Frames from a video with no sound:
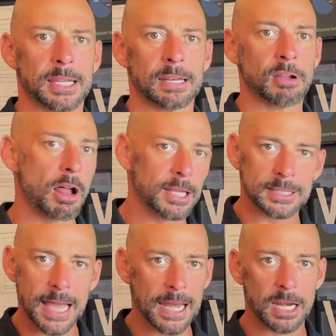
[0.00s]
getting all
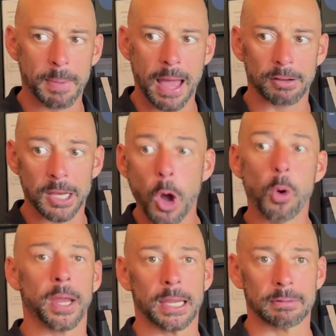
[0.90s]
excited about
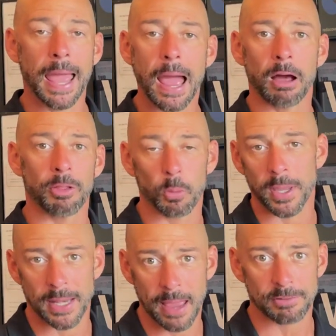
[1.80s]
knowing now that we
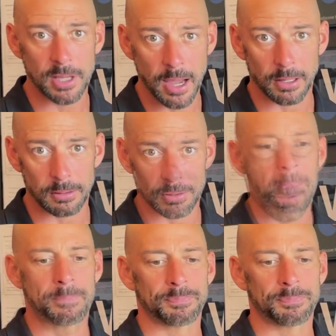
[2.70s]
can have tacos.